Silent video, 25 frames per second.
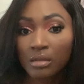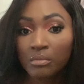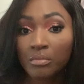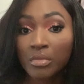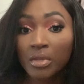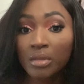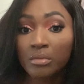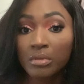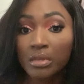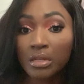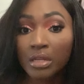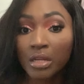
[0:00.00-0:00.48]

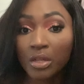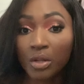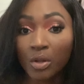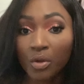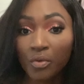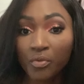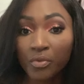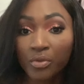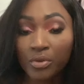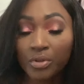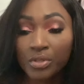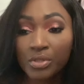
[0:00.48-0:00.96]
Maybe cut
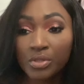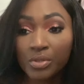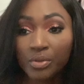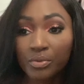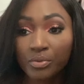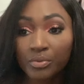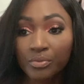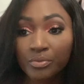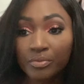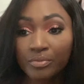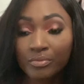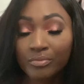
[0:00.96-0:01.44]
off on its
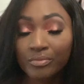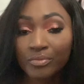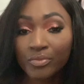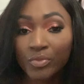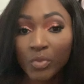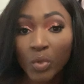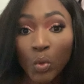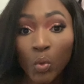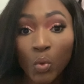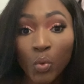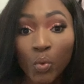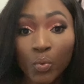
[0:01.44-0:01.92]
own.
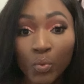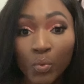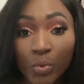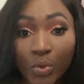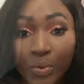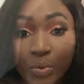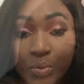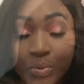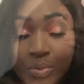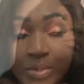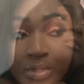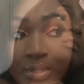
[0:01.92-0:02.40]
Who
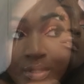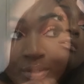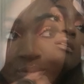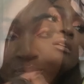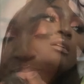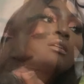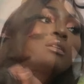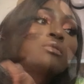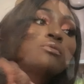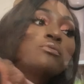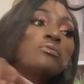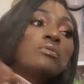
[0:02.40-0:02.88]
knows? I
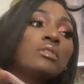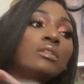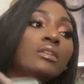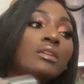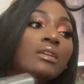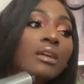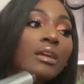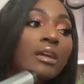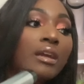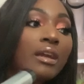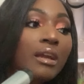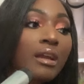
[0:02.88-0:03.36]
don't really
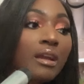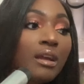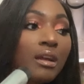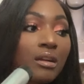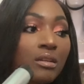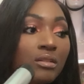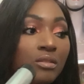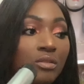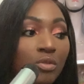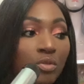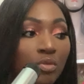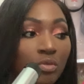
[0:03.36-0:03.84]

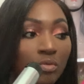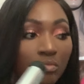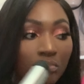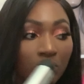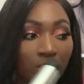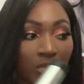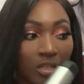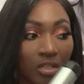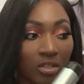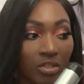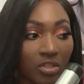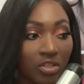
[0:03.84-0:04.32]
care too
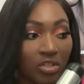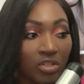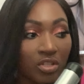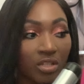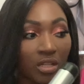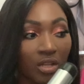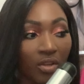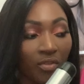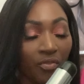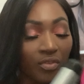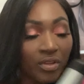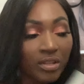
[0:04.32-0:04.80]
much
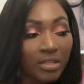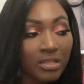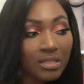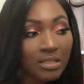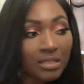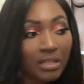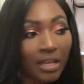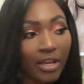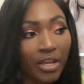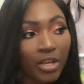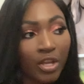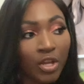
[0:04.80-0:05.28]
if it's
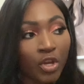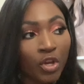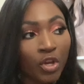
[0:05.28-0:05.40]
like